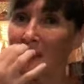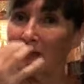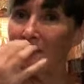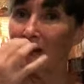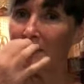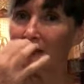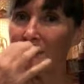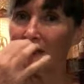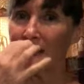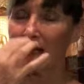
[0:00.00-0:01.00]
If I was
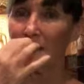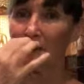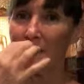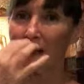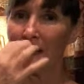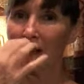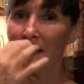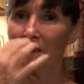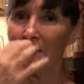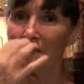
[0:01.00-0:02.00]
feeling happy right
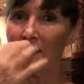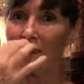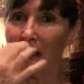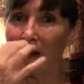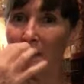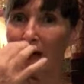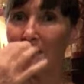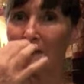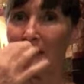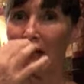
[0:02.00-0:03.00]
now, I
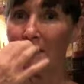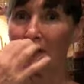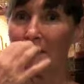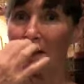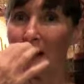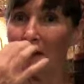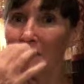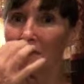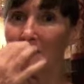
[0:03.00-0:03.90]
might be happy about.